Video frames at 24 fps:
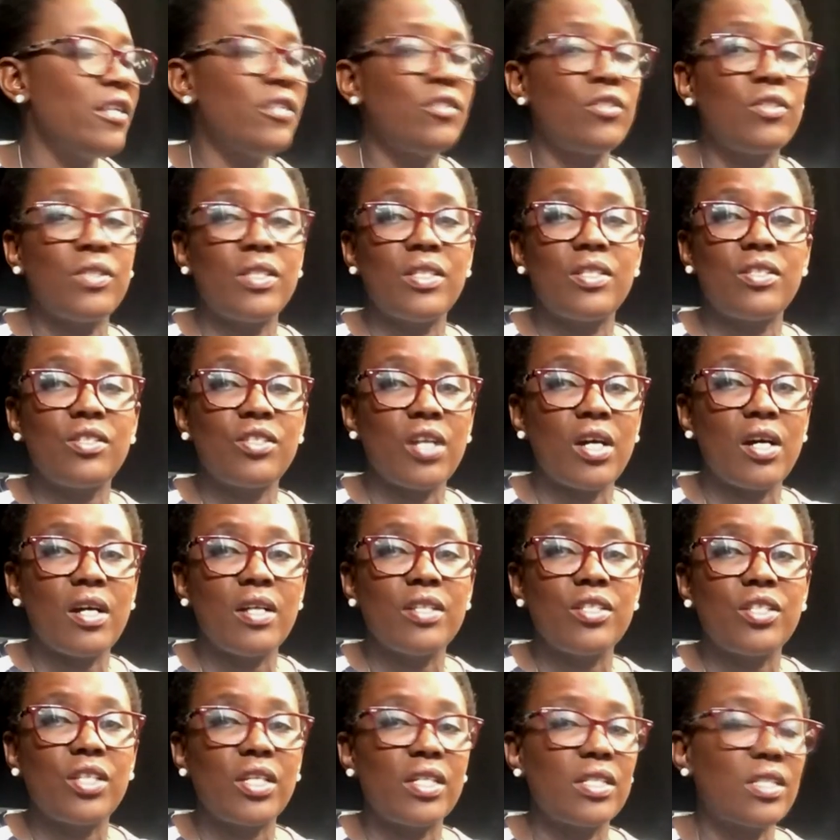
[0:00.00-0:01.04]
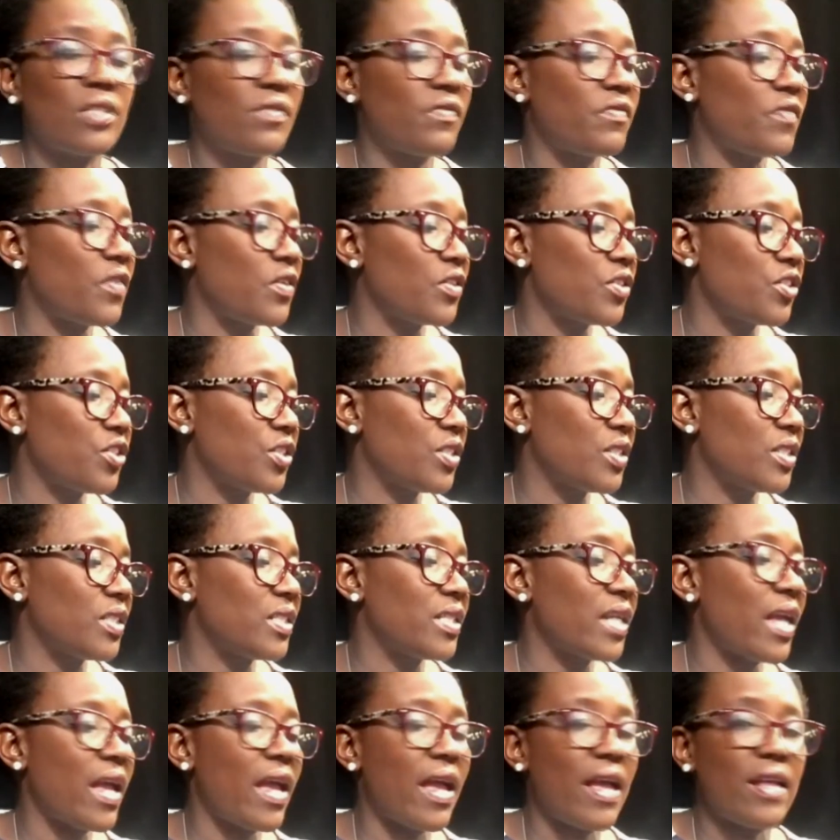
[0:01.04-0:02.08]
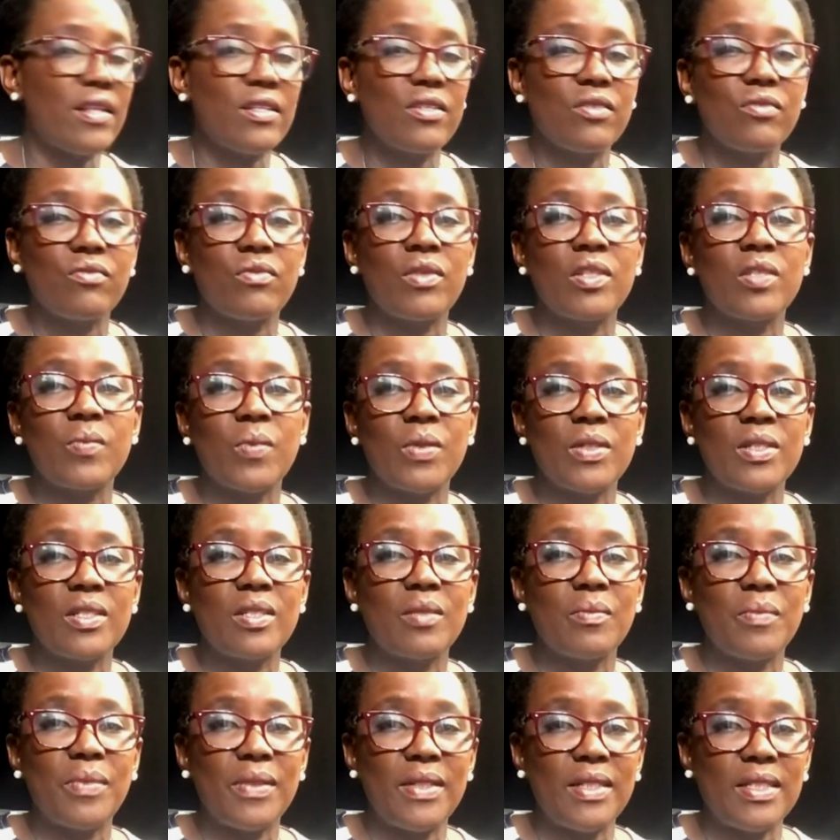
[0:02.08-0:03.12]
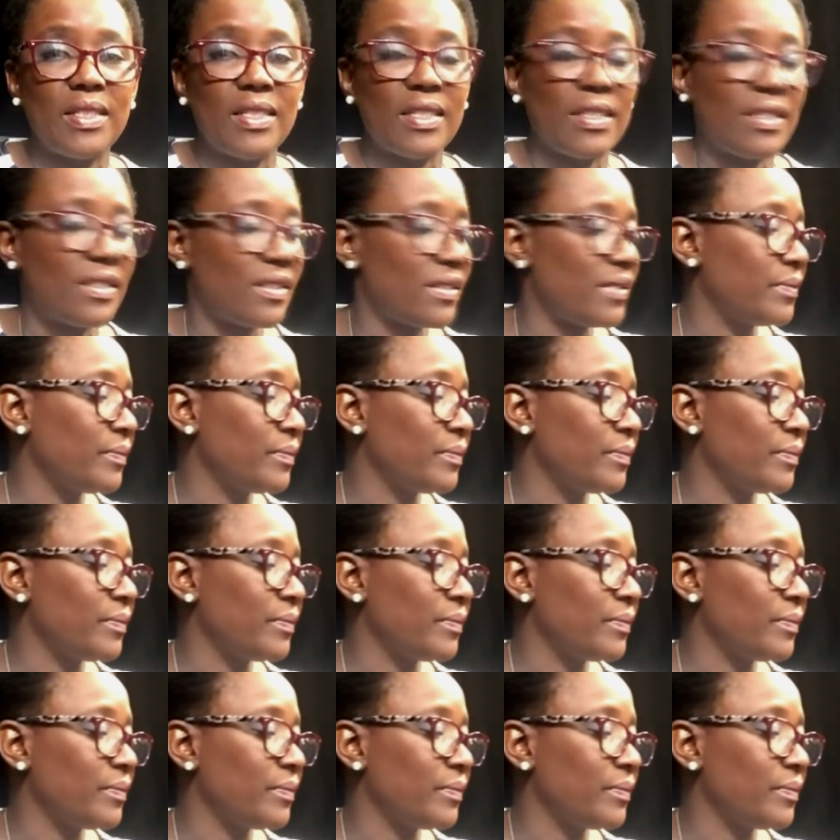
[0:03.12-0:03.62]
to discharge its functions and responsibilities.